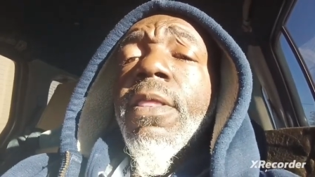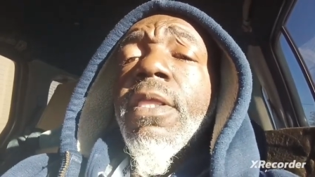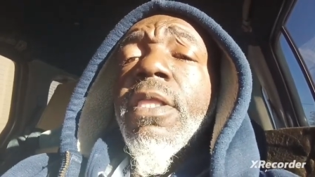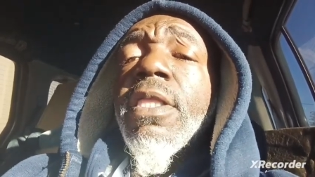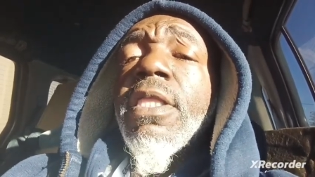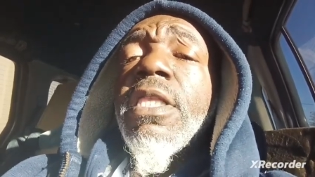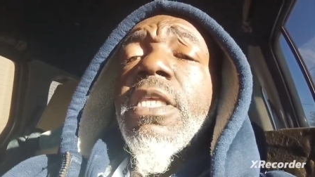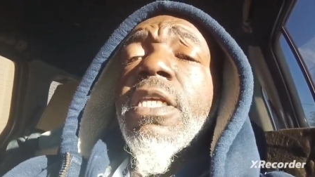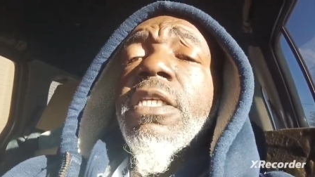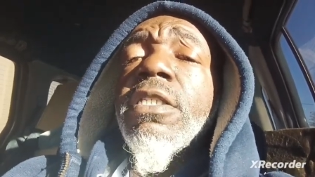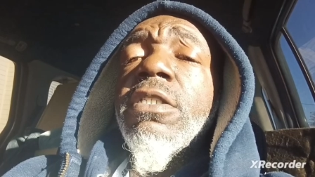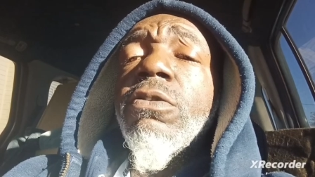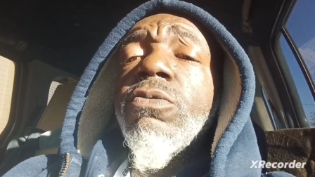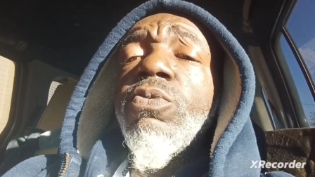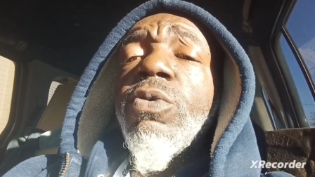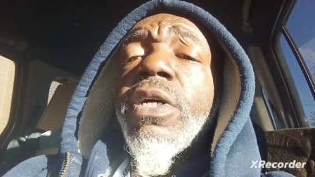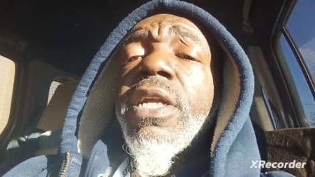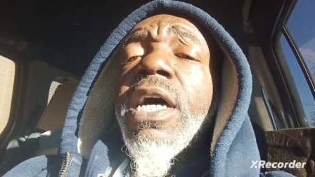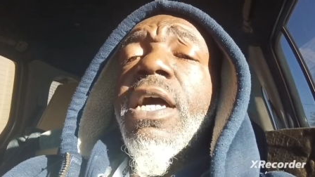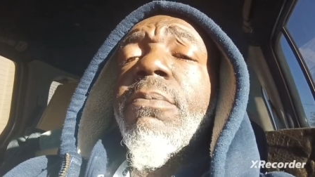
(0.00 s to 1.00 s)
This is
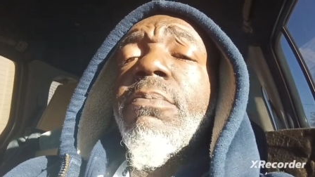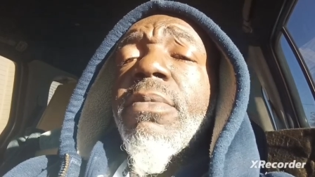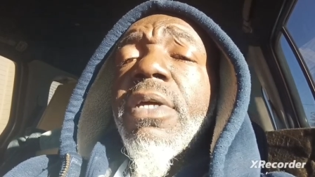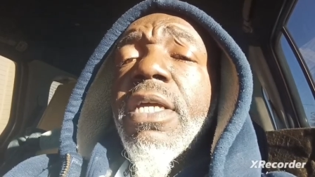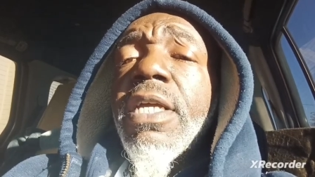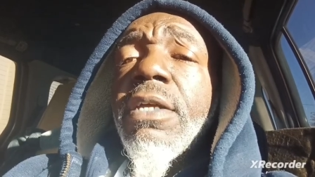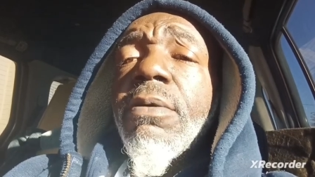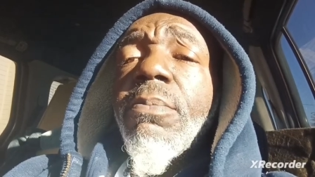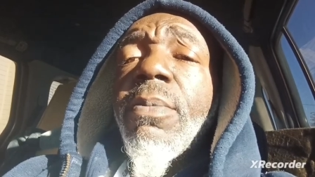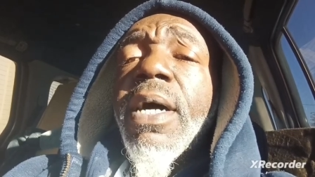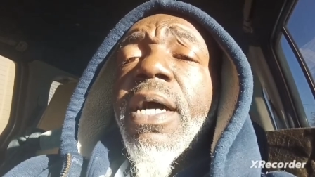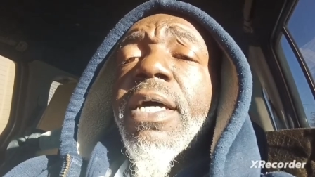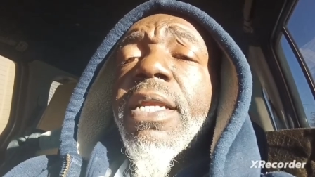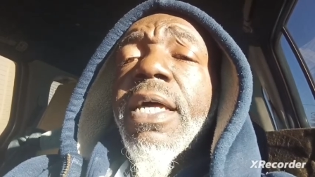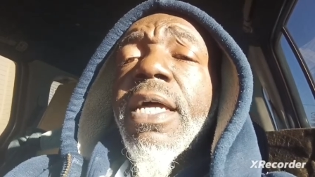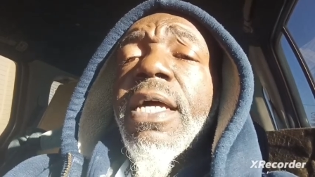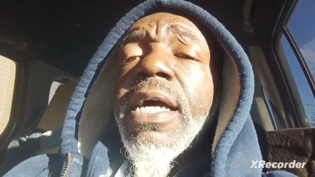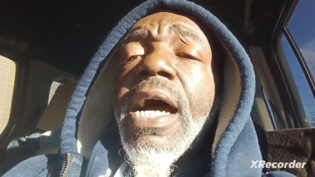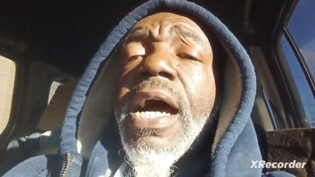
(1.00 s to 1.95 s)
what I mean by that.